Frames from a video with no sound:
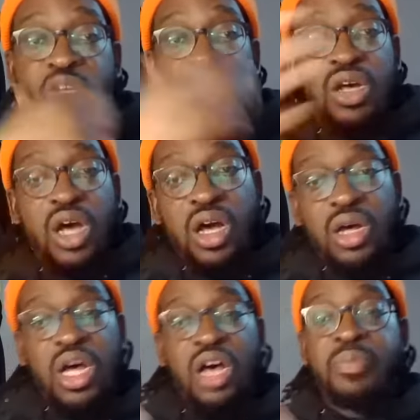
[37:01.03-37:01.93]
So
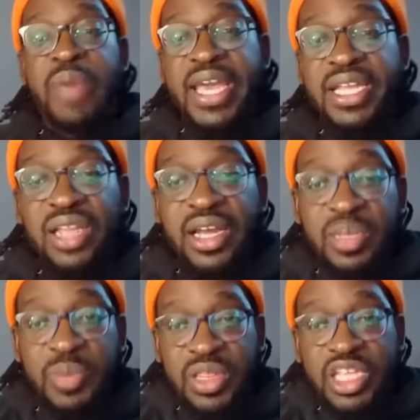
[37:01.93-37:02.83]
our batting
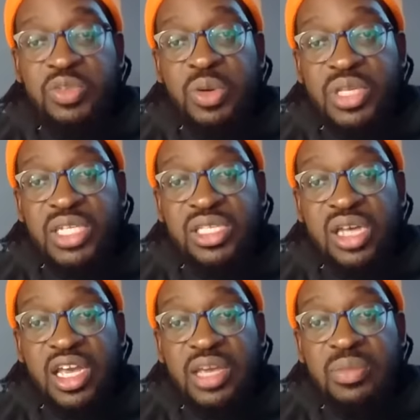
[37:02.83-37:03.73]
lineup at this moment in
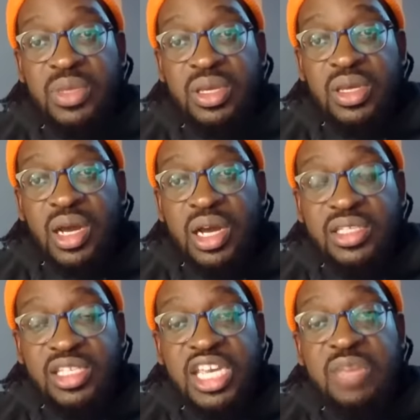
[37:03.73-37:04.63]
time, our
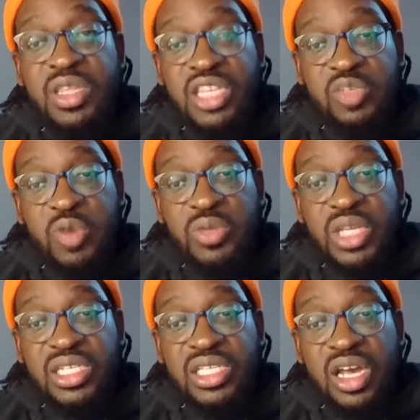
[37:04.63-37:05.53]
team at this moment
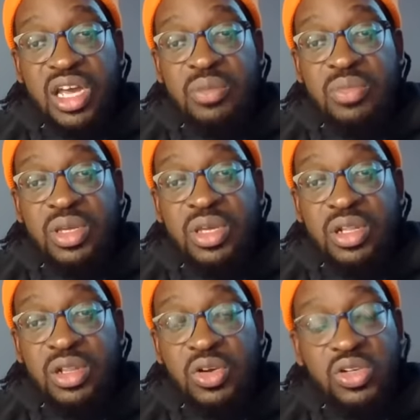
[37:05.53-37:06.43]
in time,
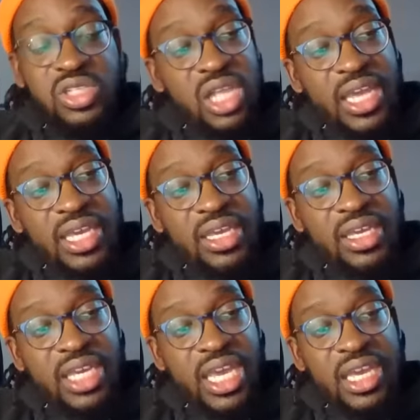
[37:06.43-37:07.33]
looks like
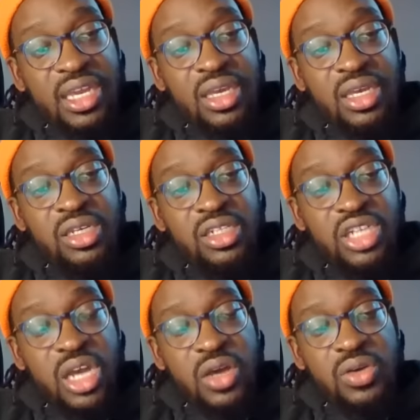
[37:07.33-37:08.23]
King,
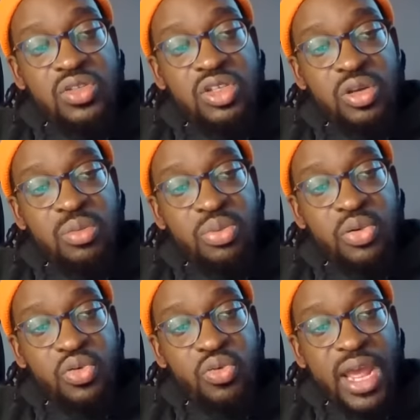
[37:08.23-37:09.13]
Charles,
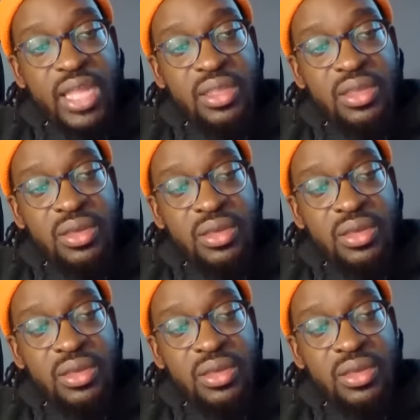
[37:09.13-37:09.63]
Puran,